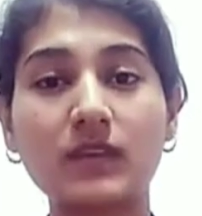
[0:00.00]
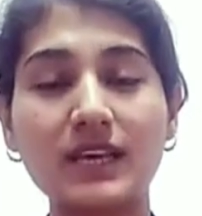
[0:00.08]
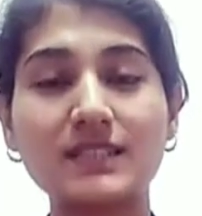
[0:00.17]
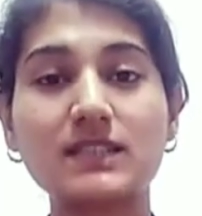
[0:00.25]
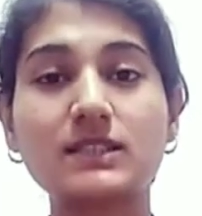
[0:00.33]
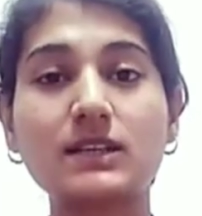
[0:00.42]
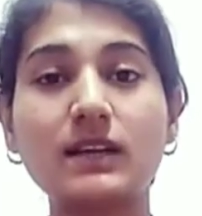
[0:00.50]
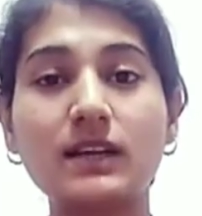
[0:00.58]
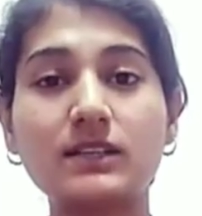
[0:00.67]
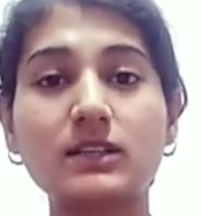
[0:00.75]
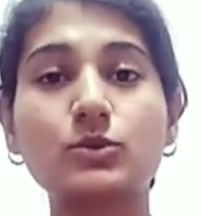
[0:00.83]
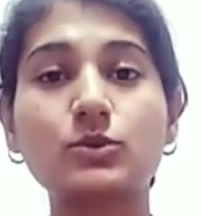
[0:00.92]
cases
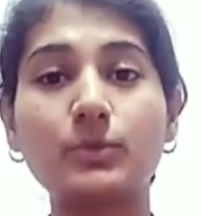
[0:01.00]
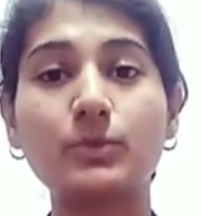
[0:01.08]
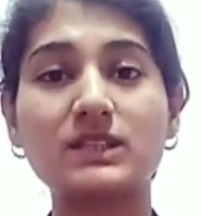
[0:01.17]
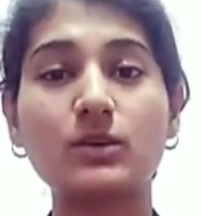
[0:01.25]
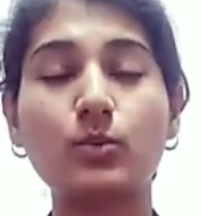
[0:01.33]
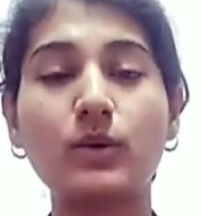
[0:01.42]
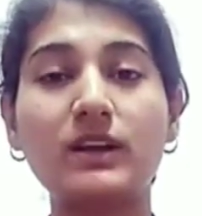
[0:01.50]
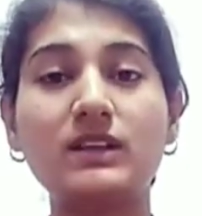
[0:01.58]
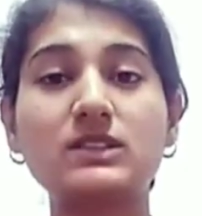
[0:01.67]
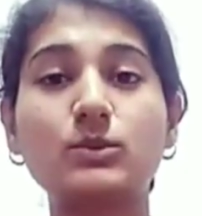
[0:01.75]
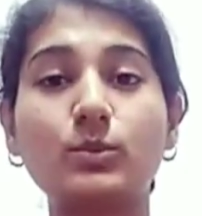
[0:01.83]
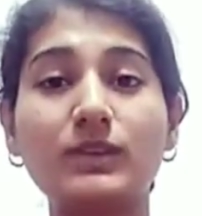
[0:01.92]
relating to domestic
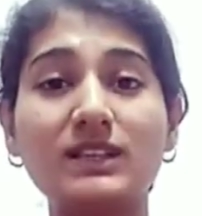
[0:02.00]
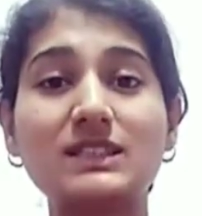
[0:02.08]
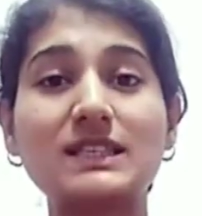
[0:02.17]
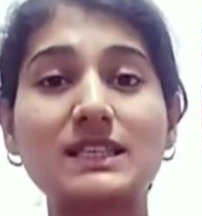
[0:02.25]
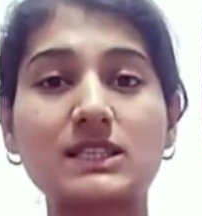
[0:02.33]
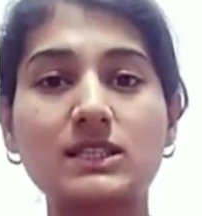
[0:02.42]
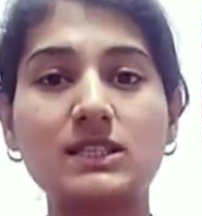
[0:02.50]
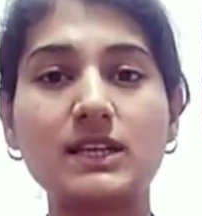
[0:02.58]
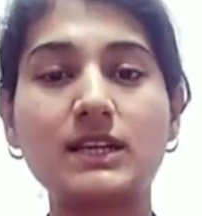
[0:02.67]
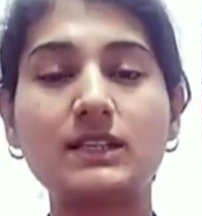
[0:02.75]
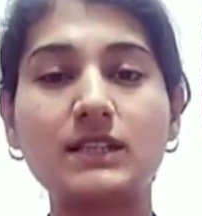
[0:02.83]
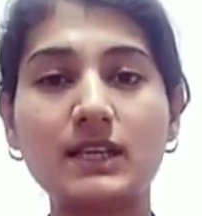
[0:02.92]
violence within
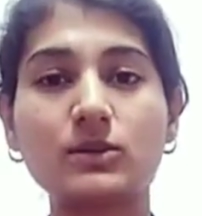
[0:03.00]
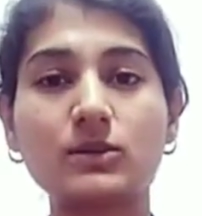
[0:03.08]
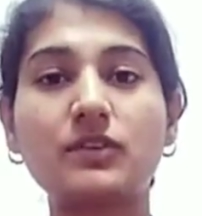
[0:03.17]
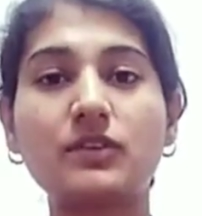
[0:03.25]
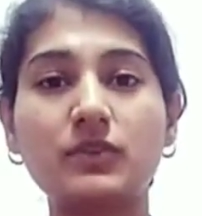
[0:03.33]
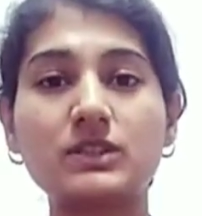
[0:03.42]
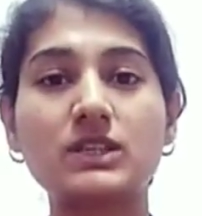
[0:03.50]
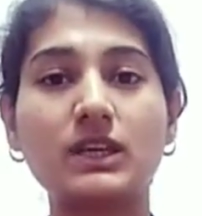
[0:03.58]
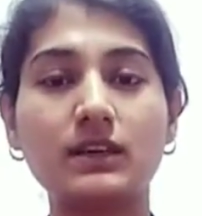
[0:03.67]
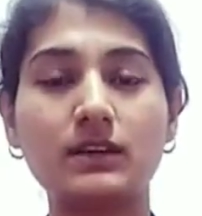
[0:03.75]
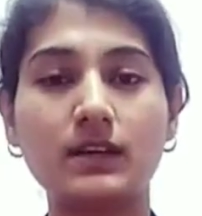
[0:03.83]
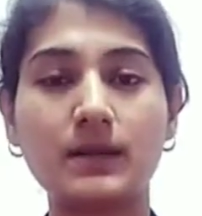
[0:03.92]
60 days of the first
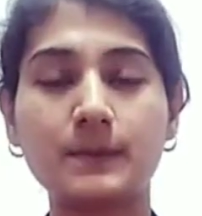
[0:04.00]
hearing.